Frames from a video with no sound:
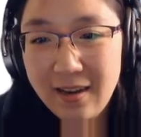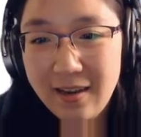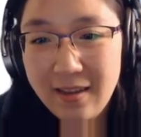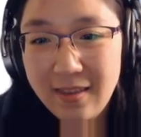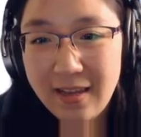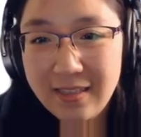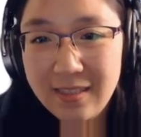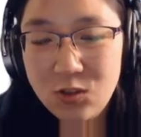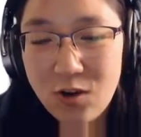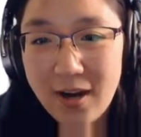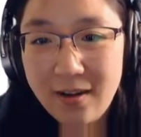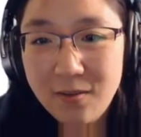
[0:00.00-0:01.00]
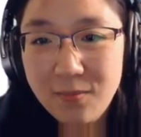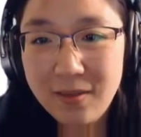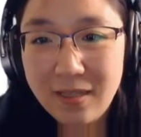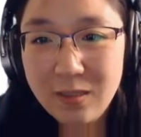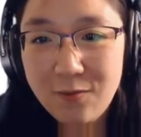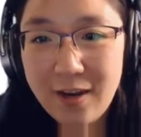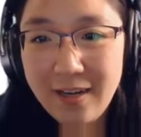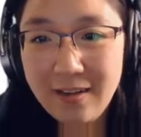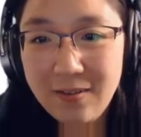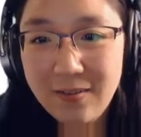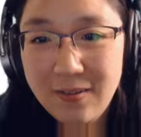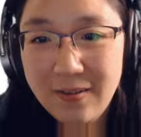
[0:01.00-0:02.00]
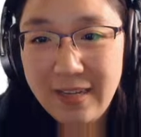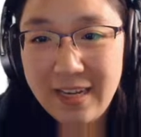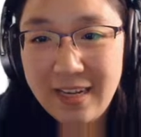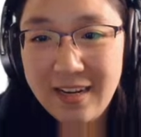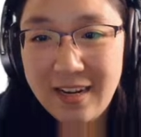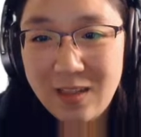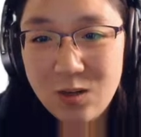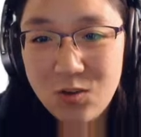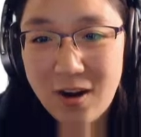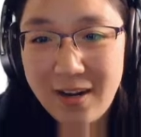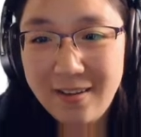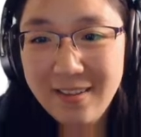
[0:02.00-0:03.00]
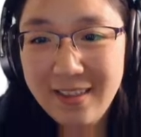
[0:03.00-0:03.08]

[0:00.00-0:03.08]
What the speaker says: That's the triangle, but that's fine. We can connect the triangle.